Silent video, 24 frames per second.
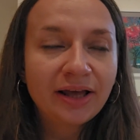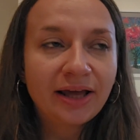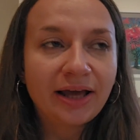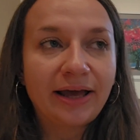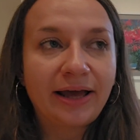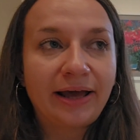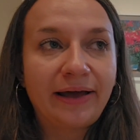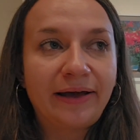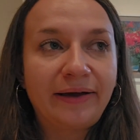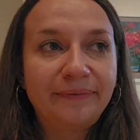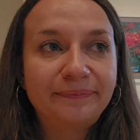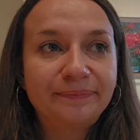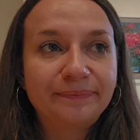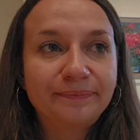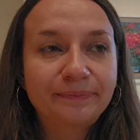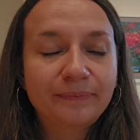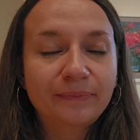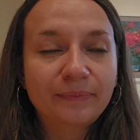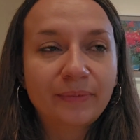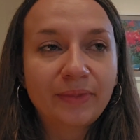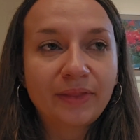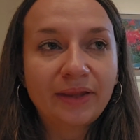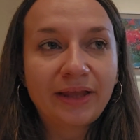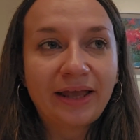
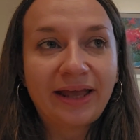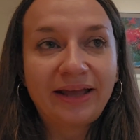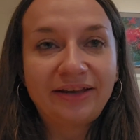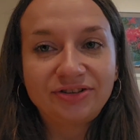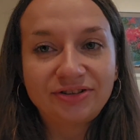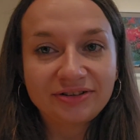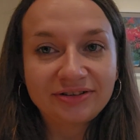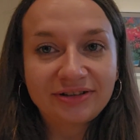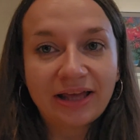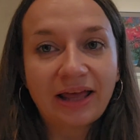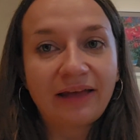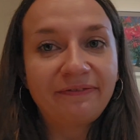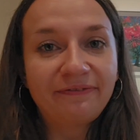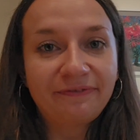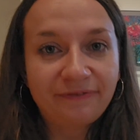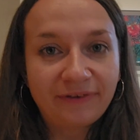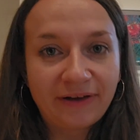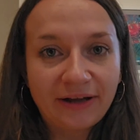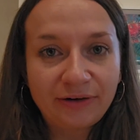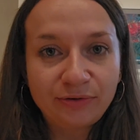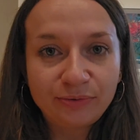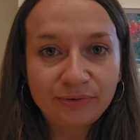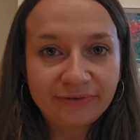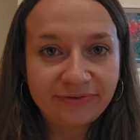And just have
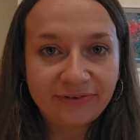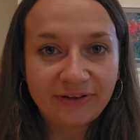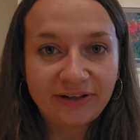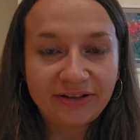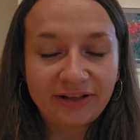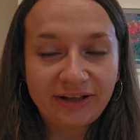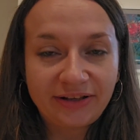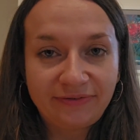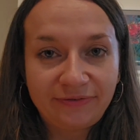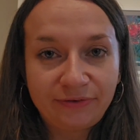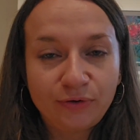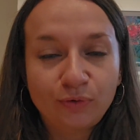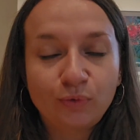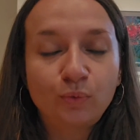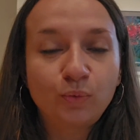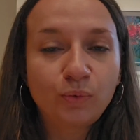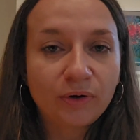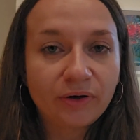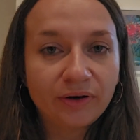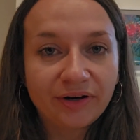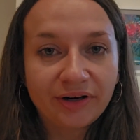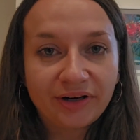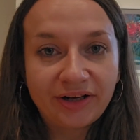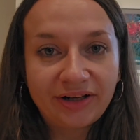fun with it. If you're
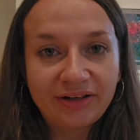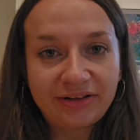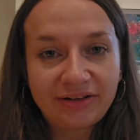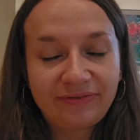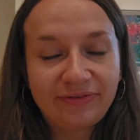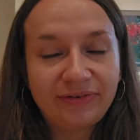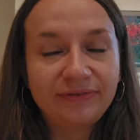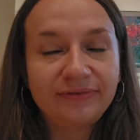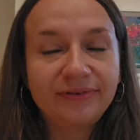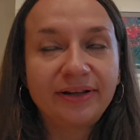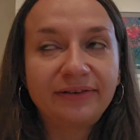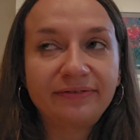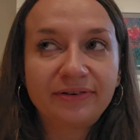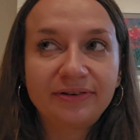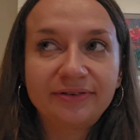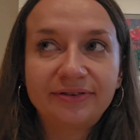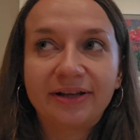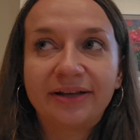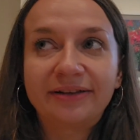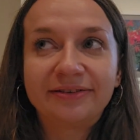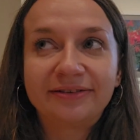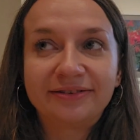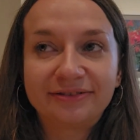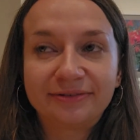worried, if you've never
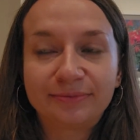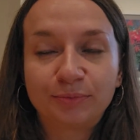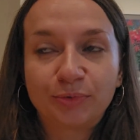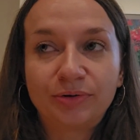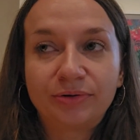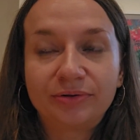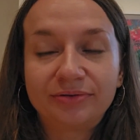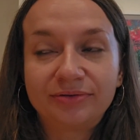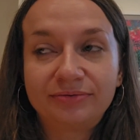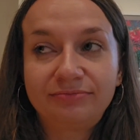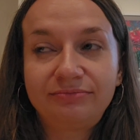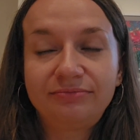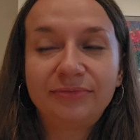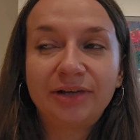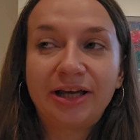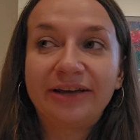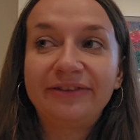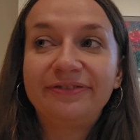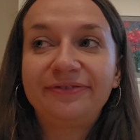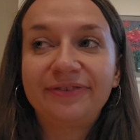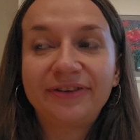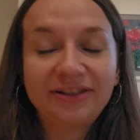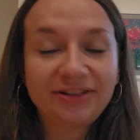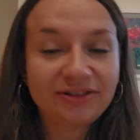done a small, I
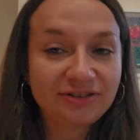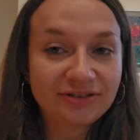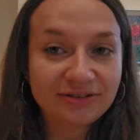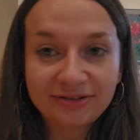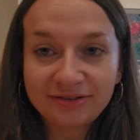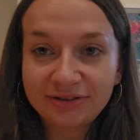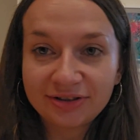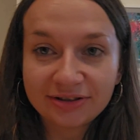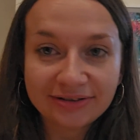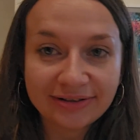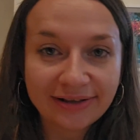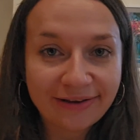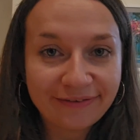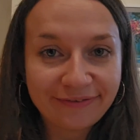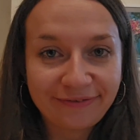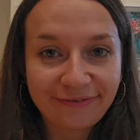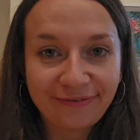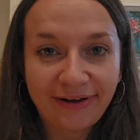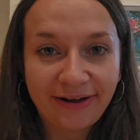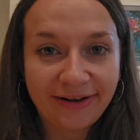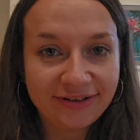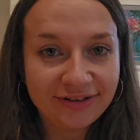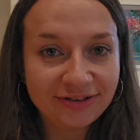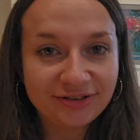think just have
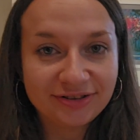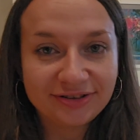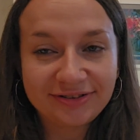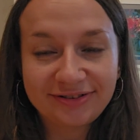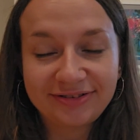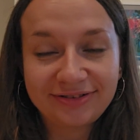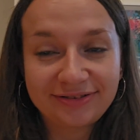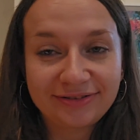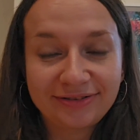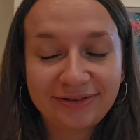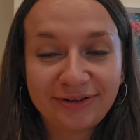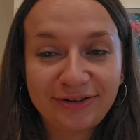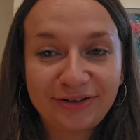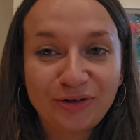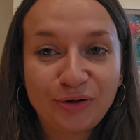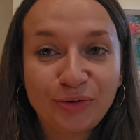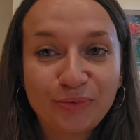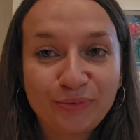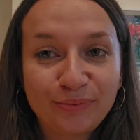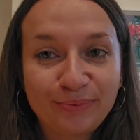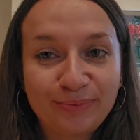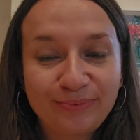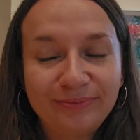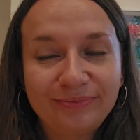fun. Just, you
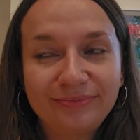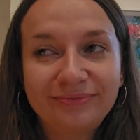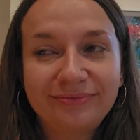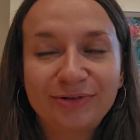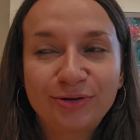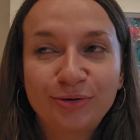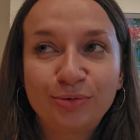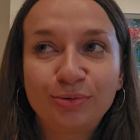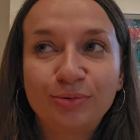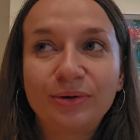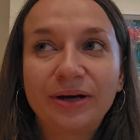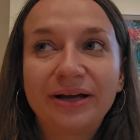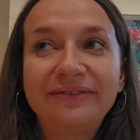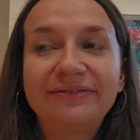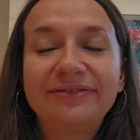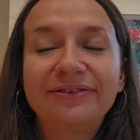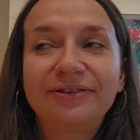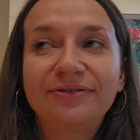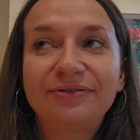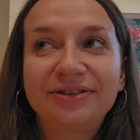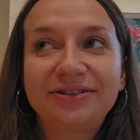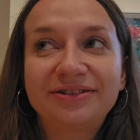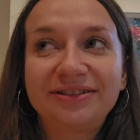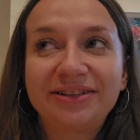know, whoever
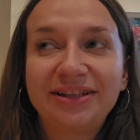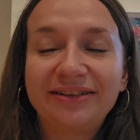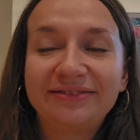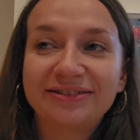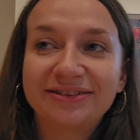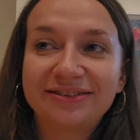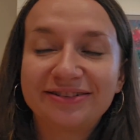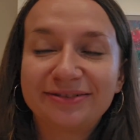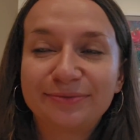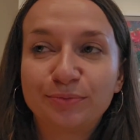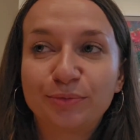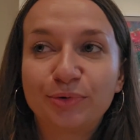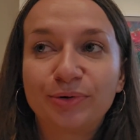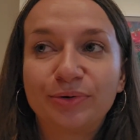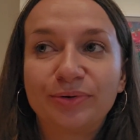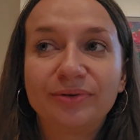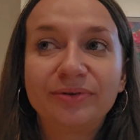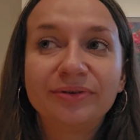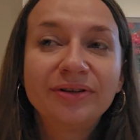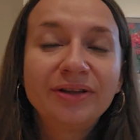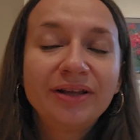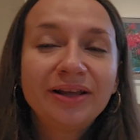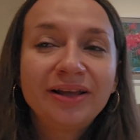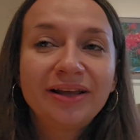receives a
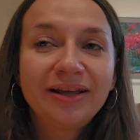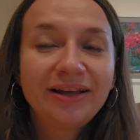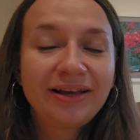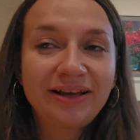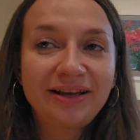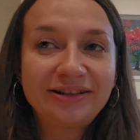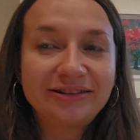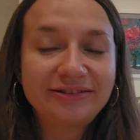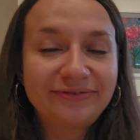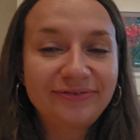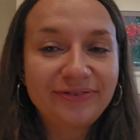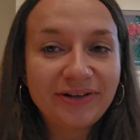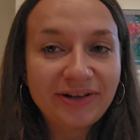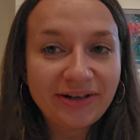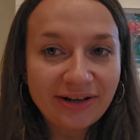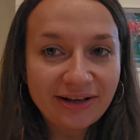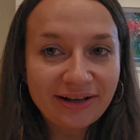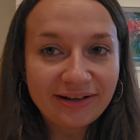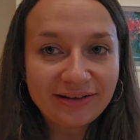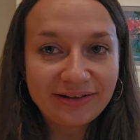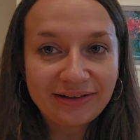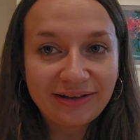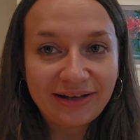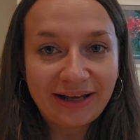small, it's very
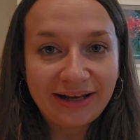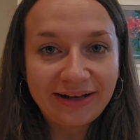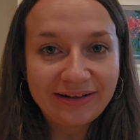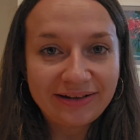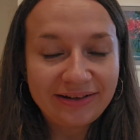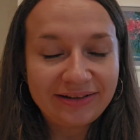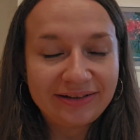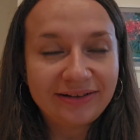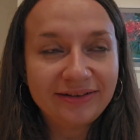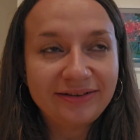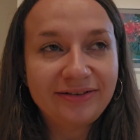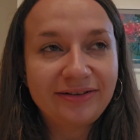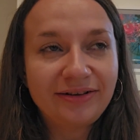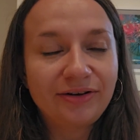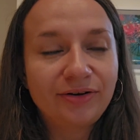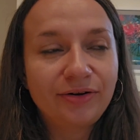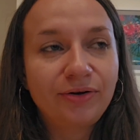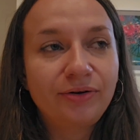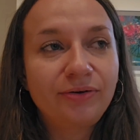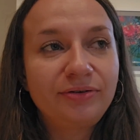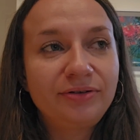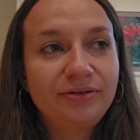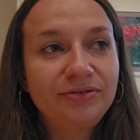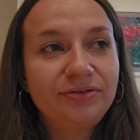unlikely that they're
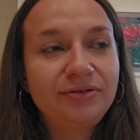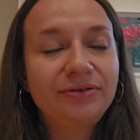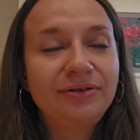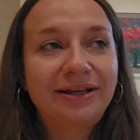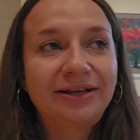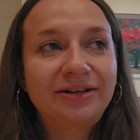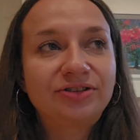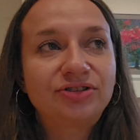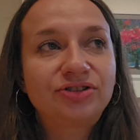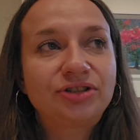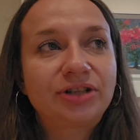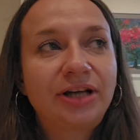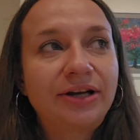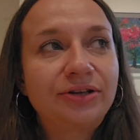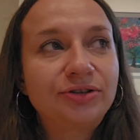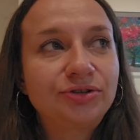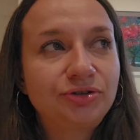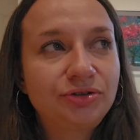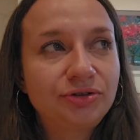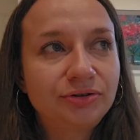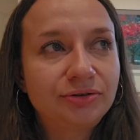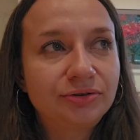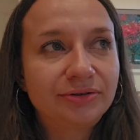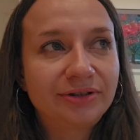going to like judge
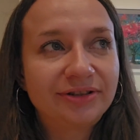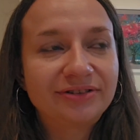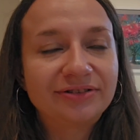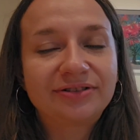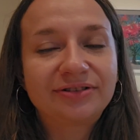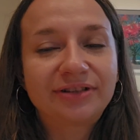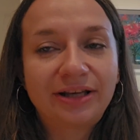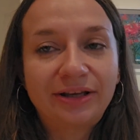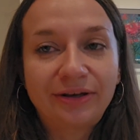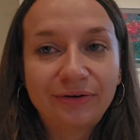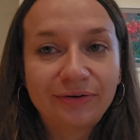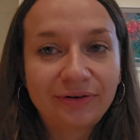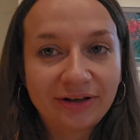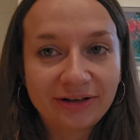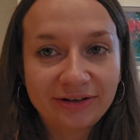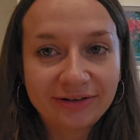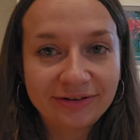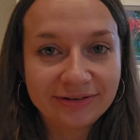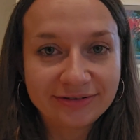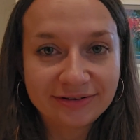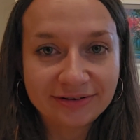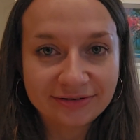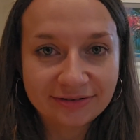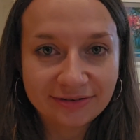you and say, okay,
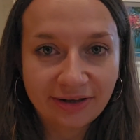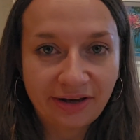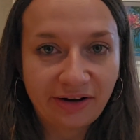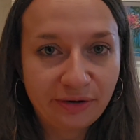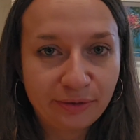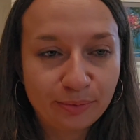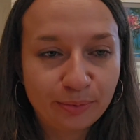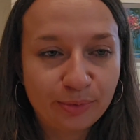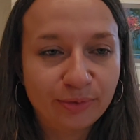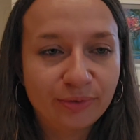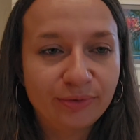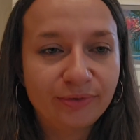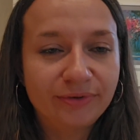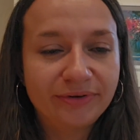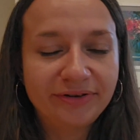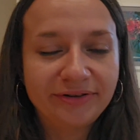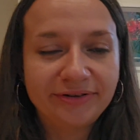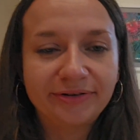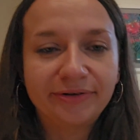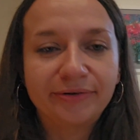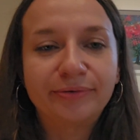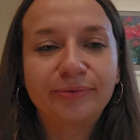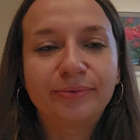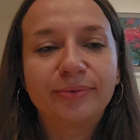this is terrible, you
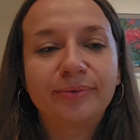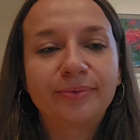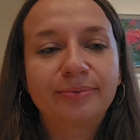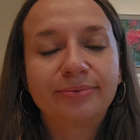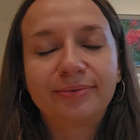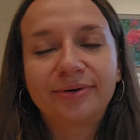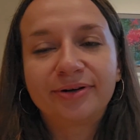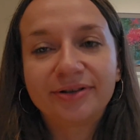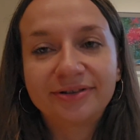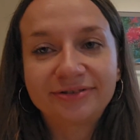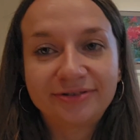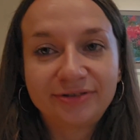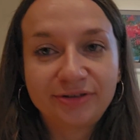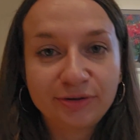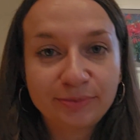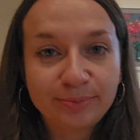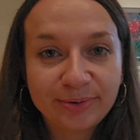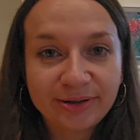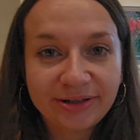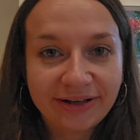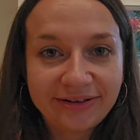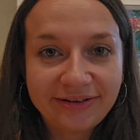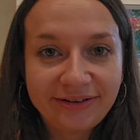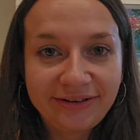know, what a
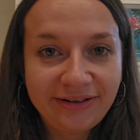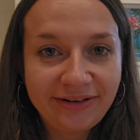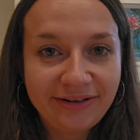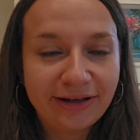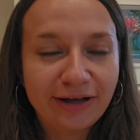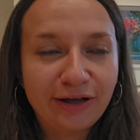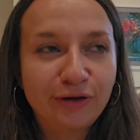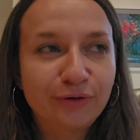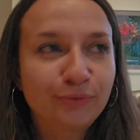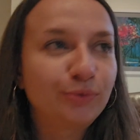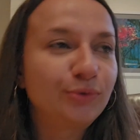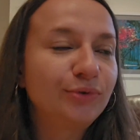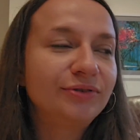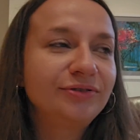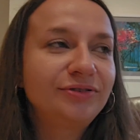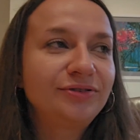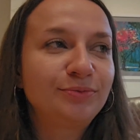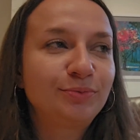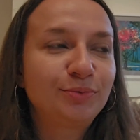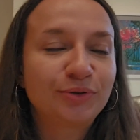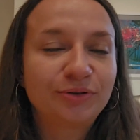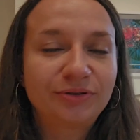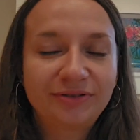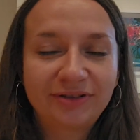stupid idea,
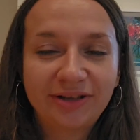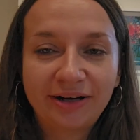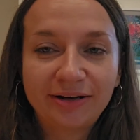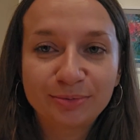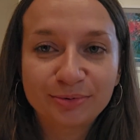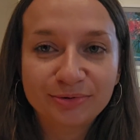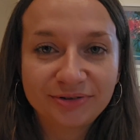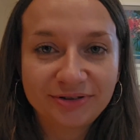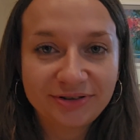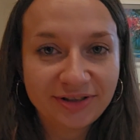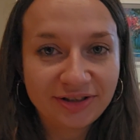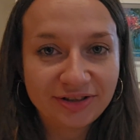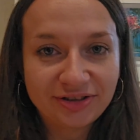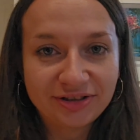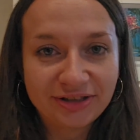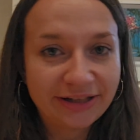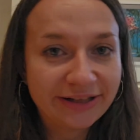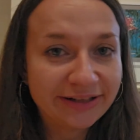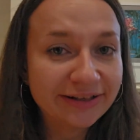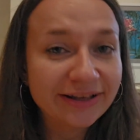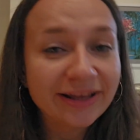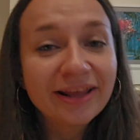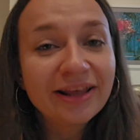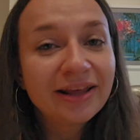what terrible
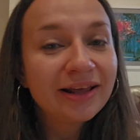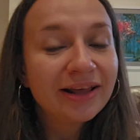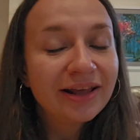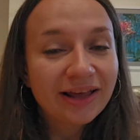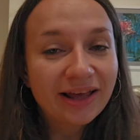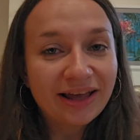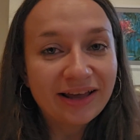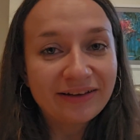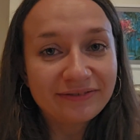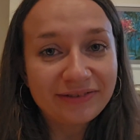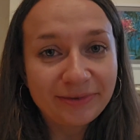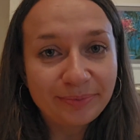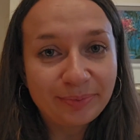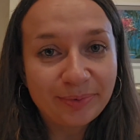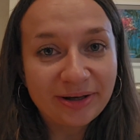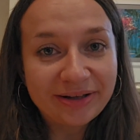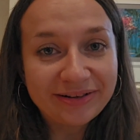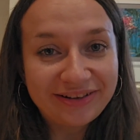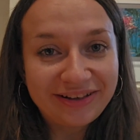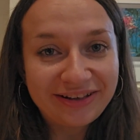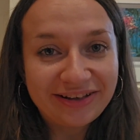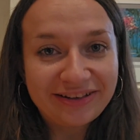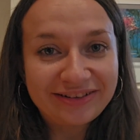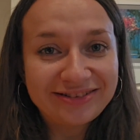stitching.
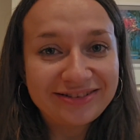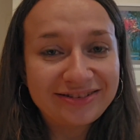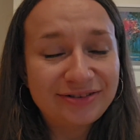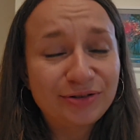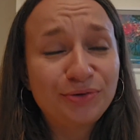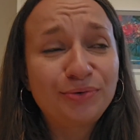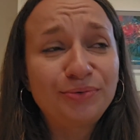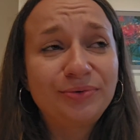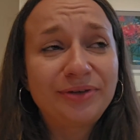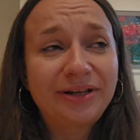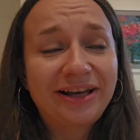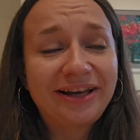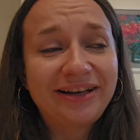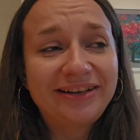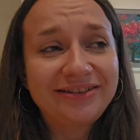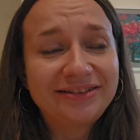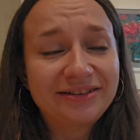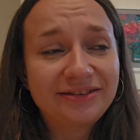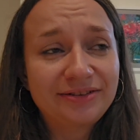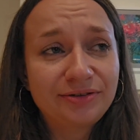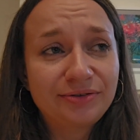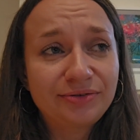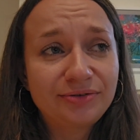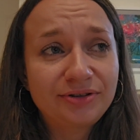Everybody is so nice
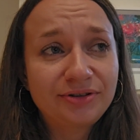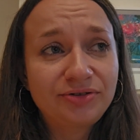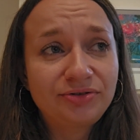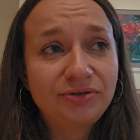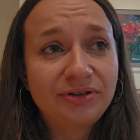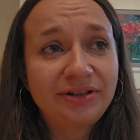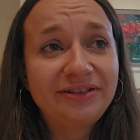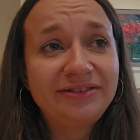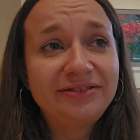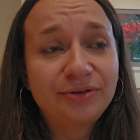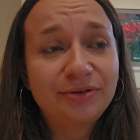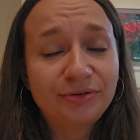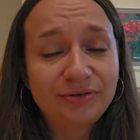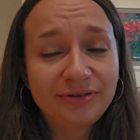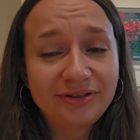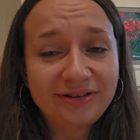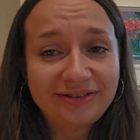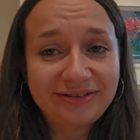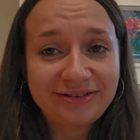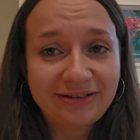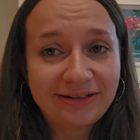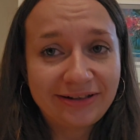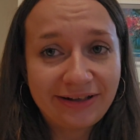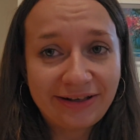at the retreats,
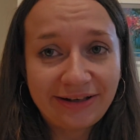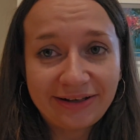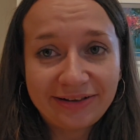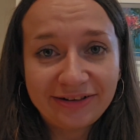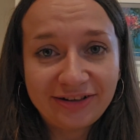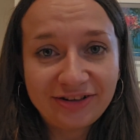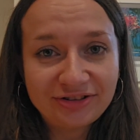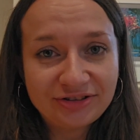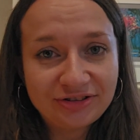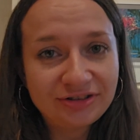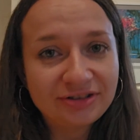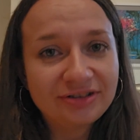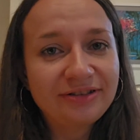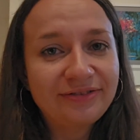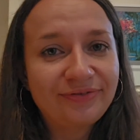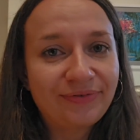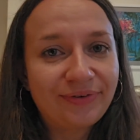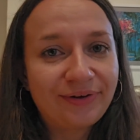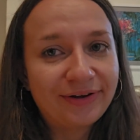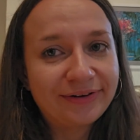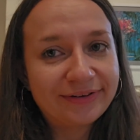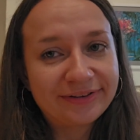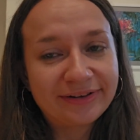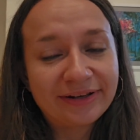honestly, and it's just
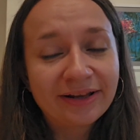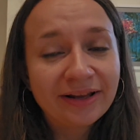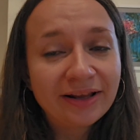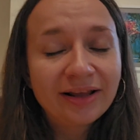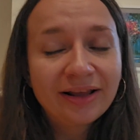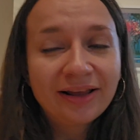fun.